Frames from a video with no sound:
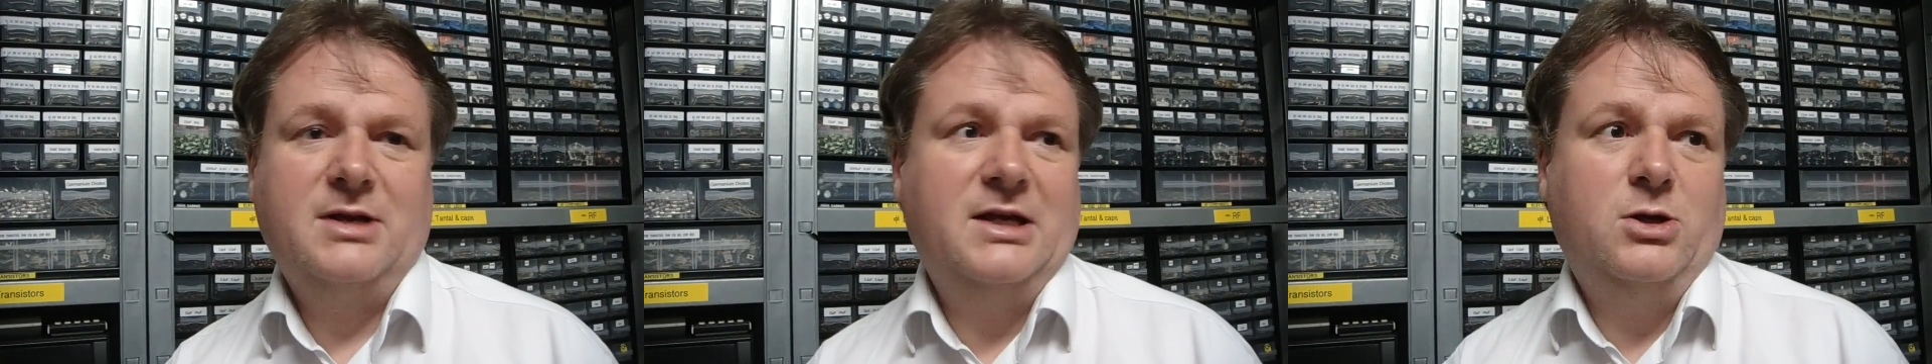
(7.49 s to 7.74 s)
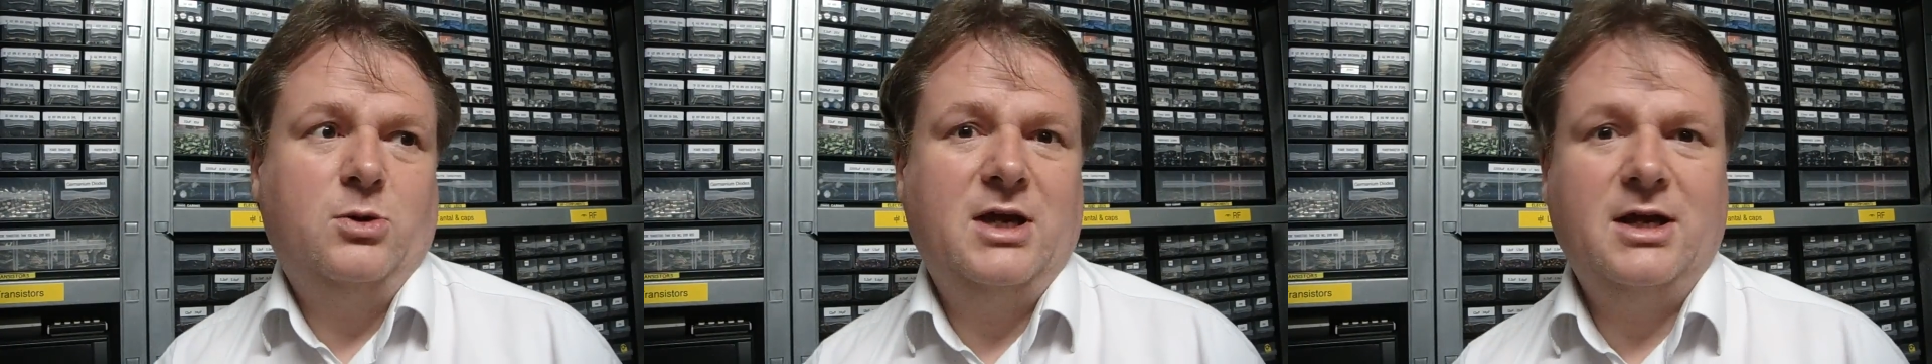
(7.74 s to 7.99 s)
and
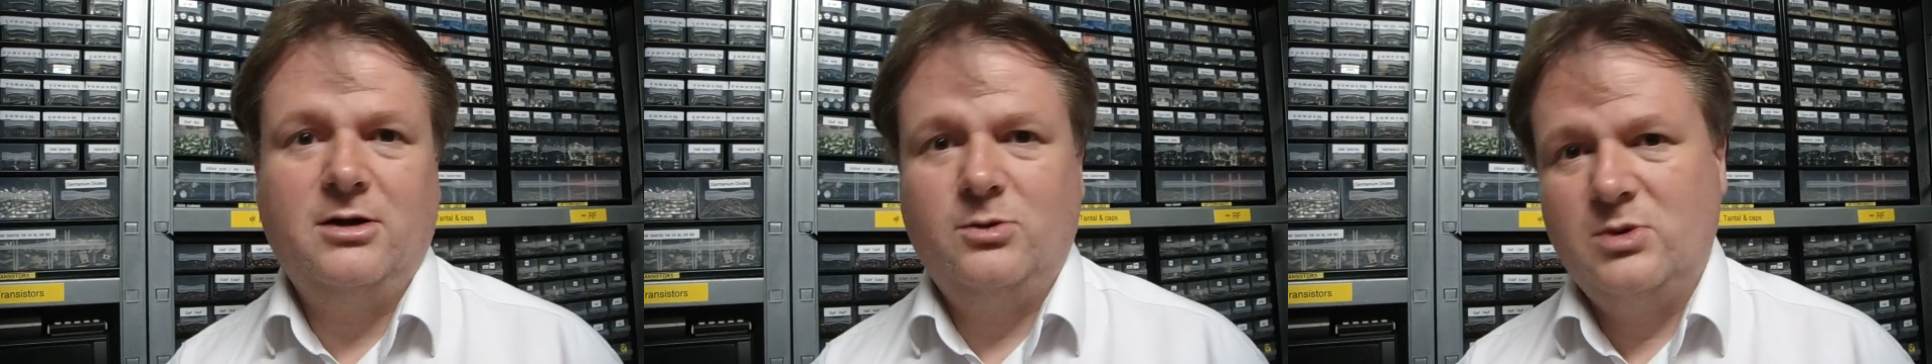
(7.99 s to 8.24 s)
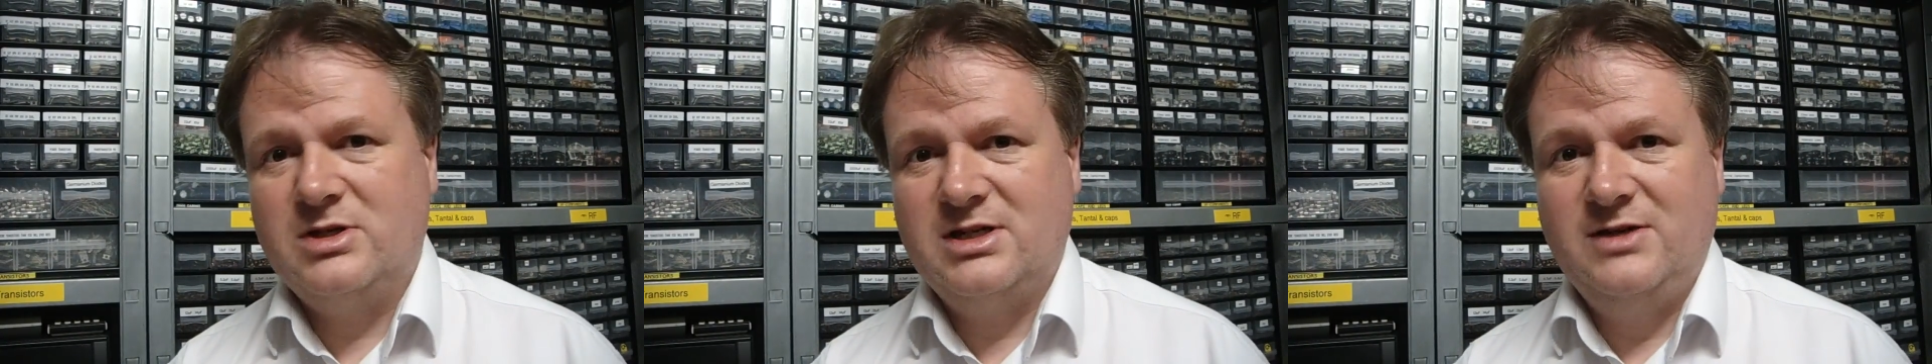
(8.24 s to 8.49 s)
you cannot
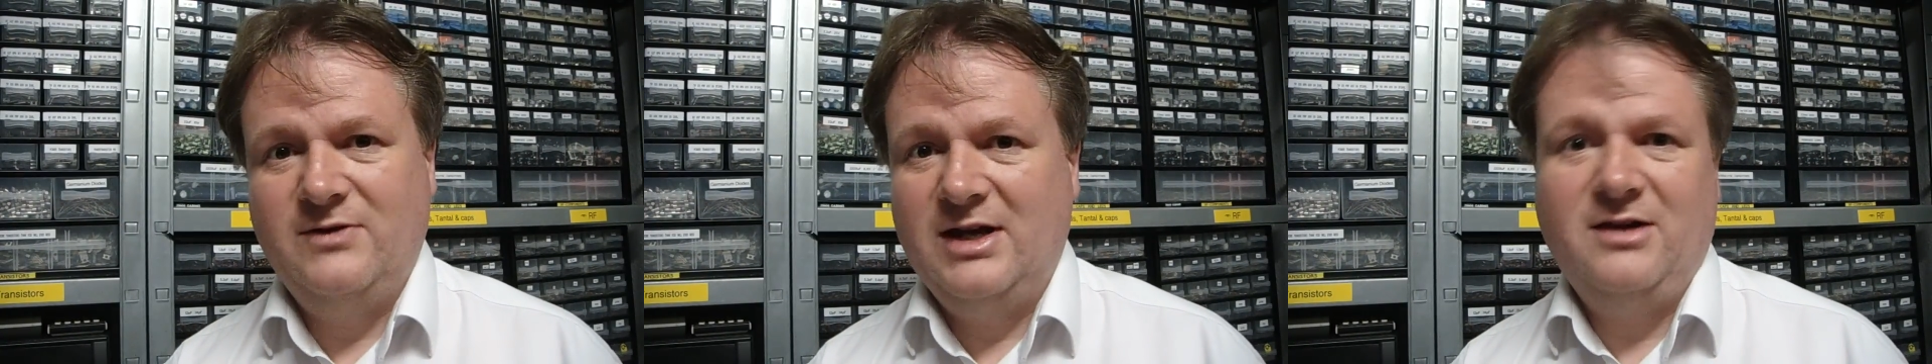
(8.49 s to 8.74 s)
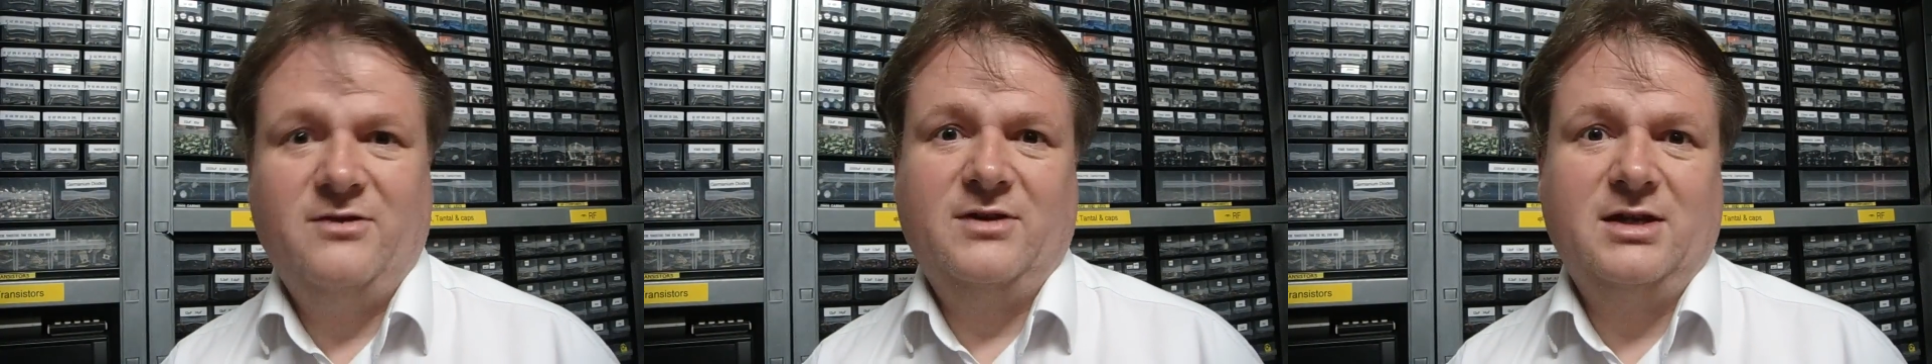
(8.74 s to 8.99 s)
receive
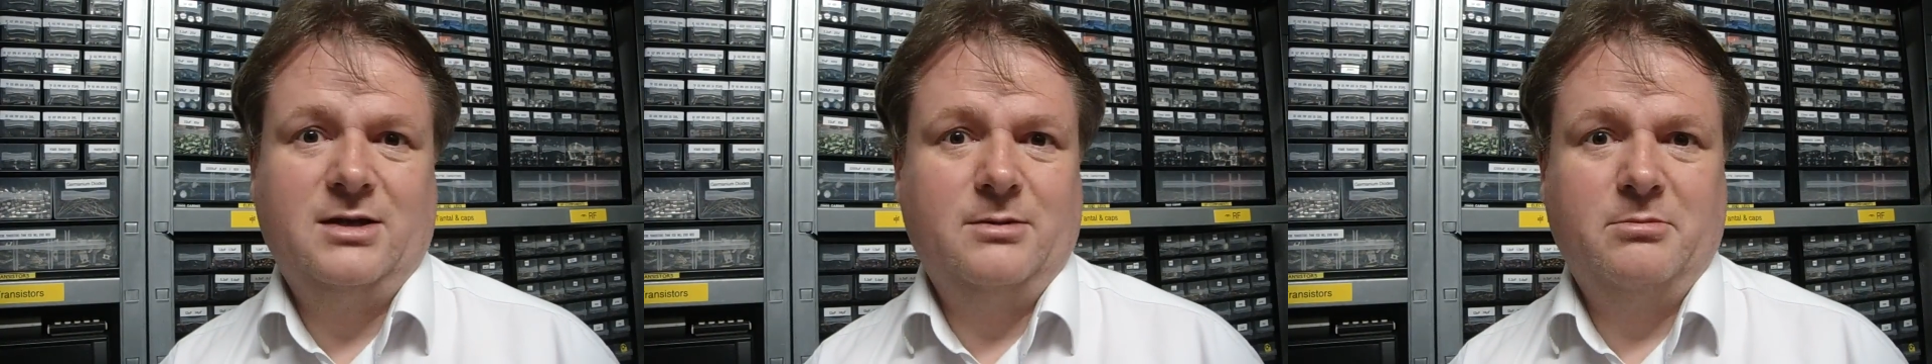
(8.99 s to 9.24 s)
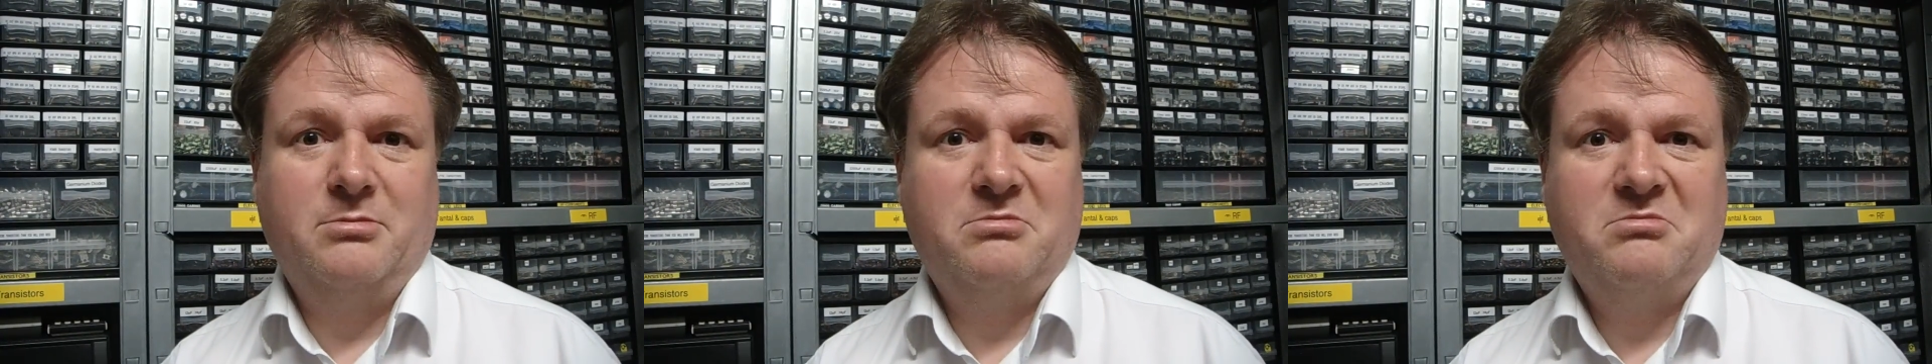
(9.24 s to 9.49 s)
anything